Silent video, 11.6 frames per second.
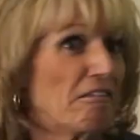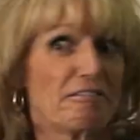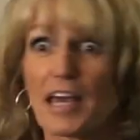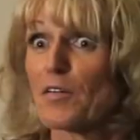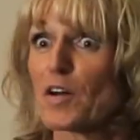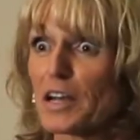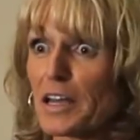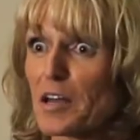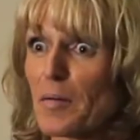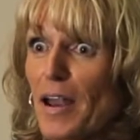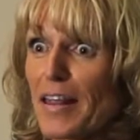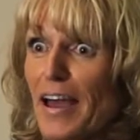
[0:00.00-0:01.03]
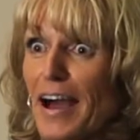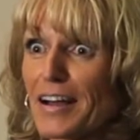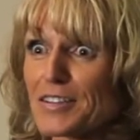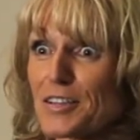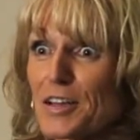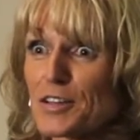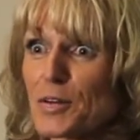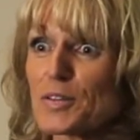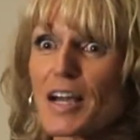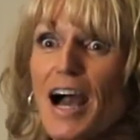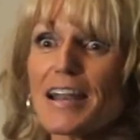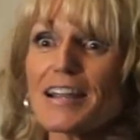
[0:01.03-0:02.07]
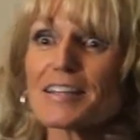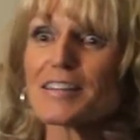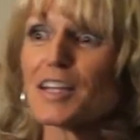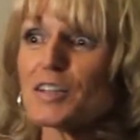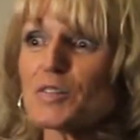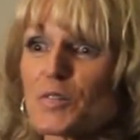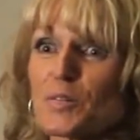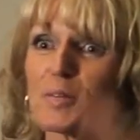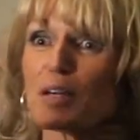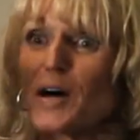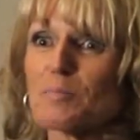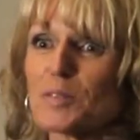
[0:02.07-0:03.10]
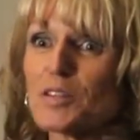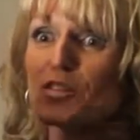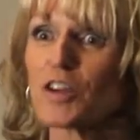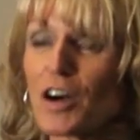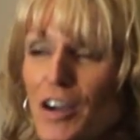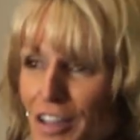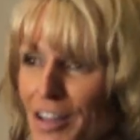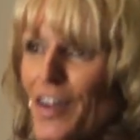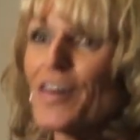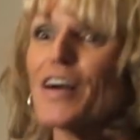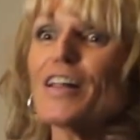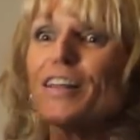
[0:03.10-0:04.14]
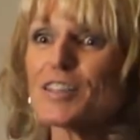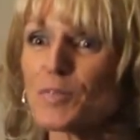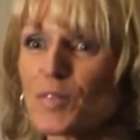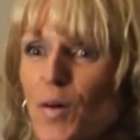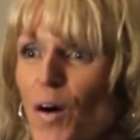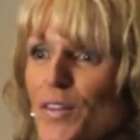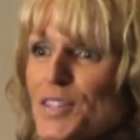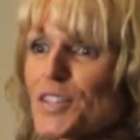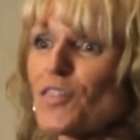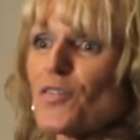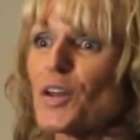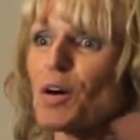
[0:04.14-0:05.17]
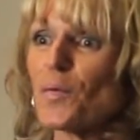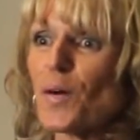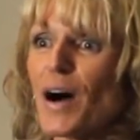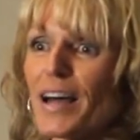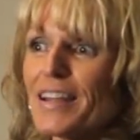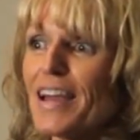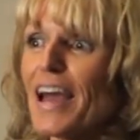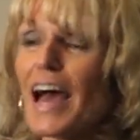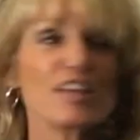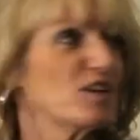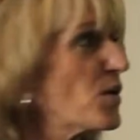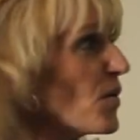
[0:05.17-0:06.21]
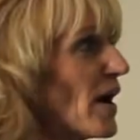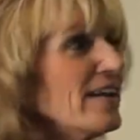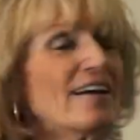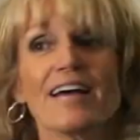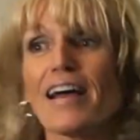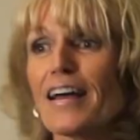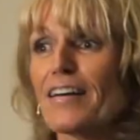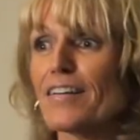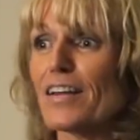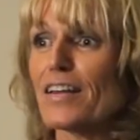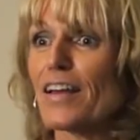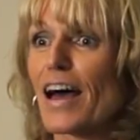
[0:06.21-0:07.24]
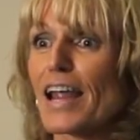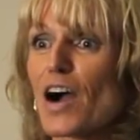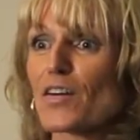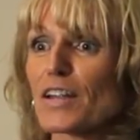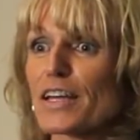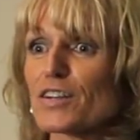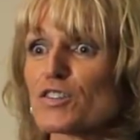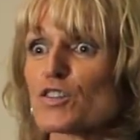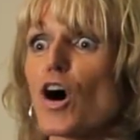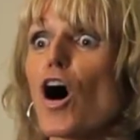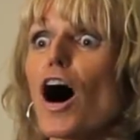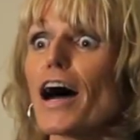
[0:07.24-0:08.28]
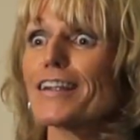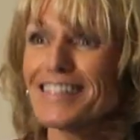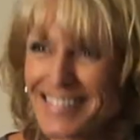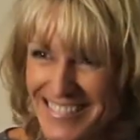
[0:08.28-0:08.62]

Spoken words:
they wanted to get them out of the house. So it's kind of like the lunchroom becomes the junk, you know. Let's throw all the stuff we don't want, and you know what? An hour later, it's gone,